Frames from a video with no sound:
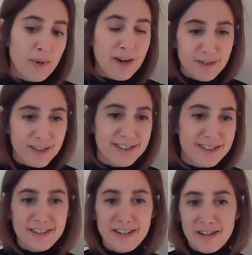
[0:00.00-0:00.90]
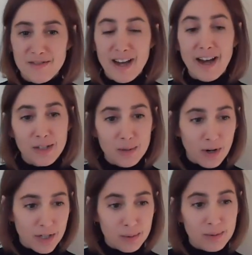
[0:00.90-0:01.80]
benefits and value are
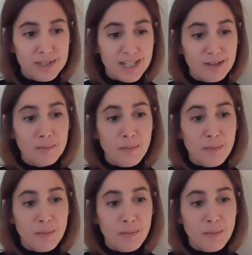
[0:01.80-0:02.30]
you receiving